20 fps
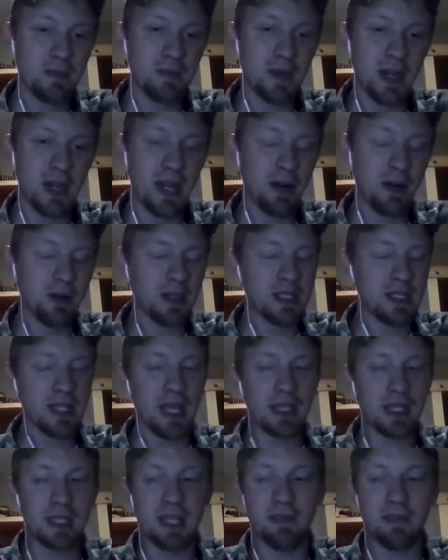don't
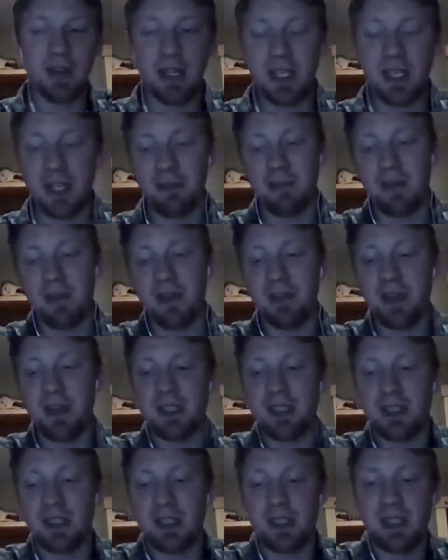exactly have an idea for my
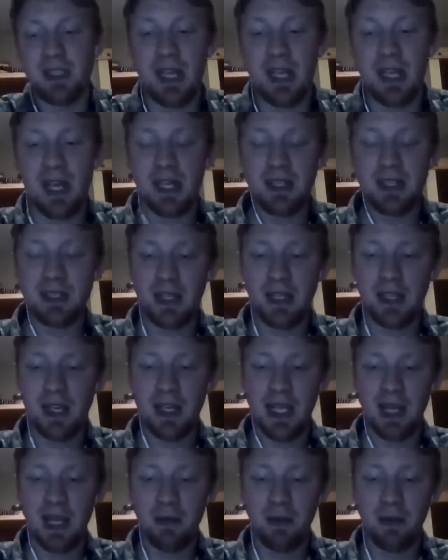thesis yet.
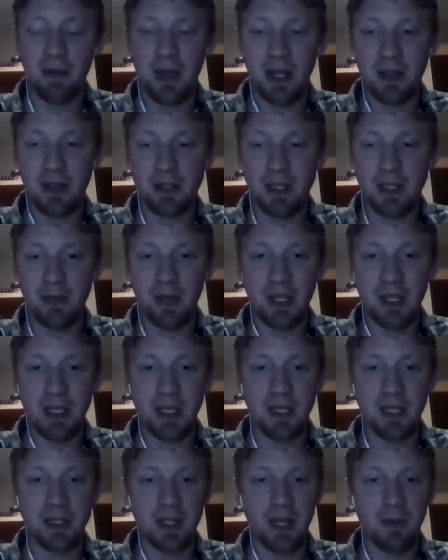I had some
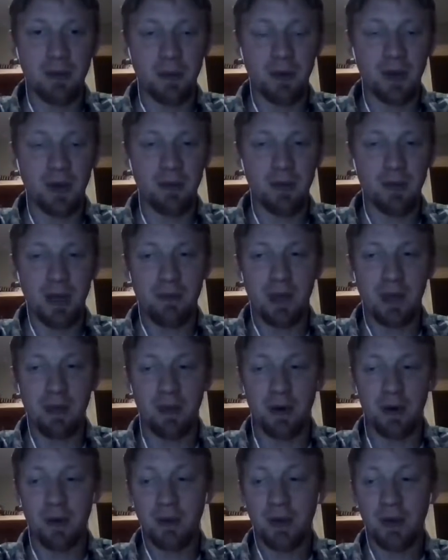ideas that I put in my
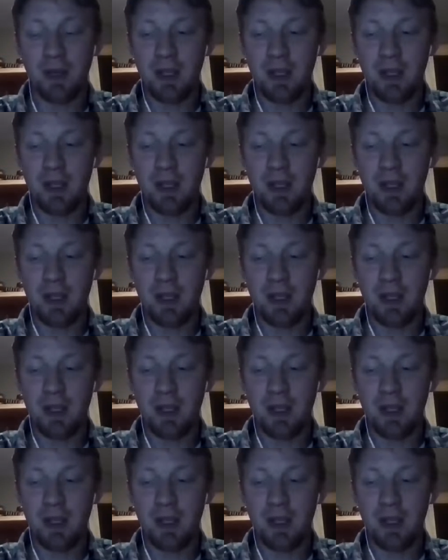memo.